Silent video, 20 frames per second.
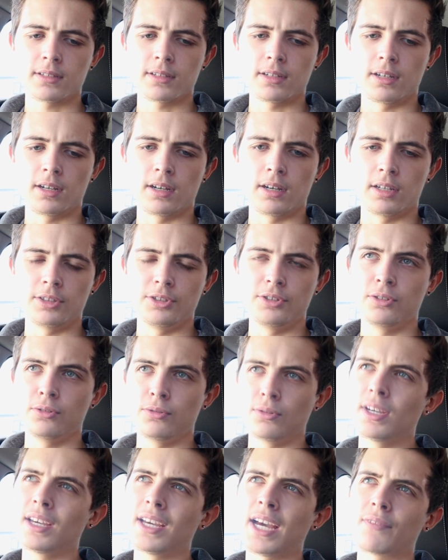
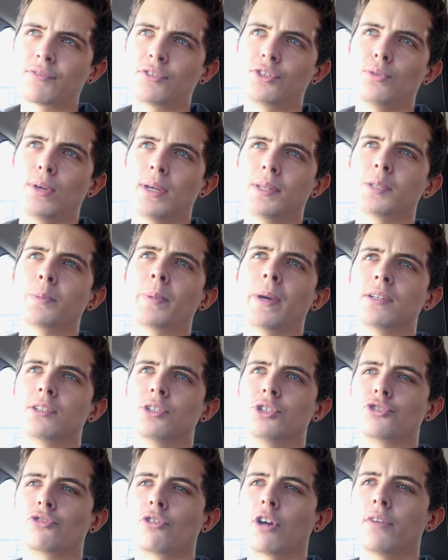You have to do
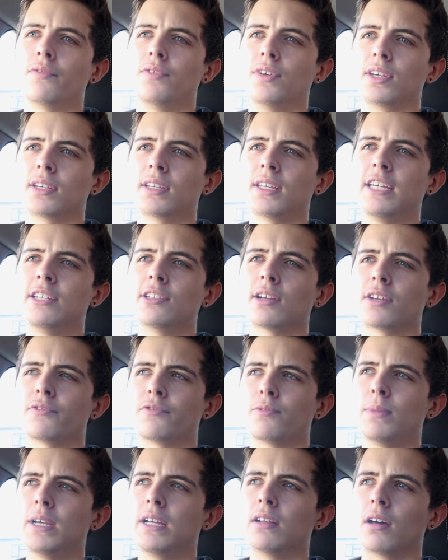independent driving. He done it
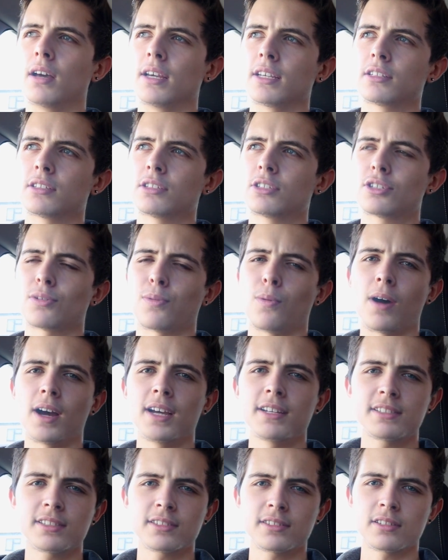for me like
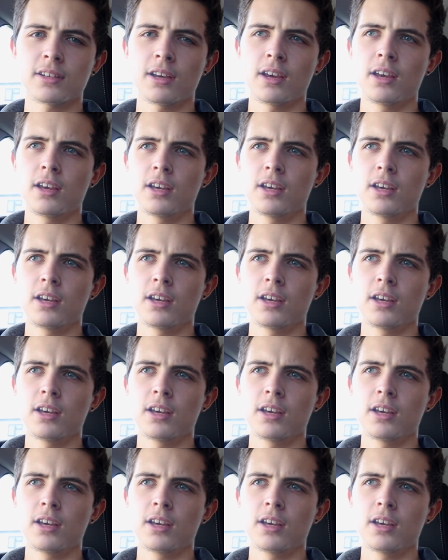twice.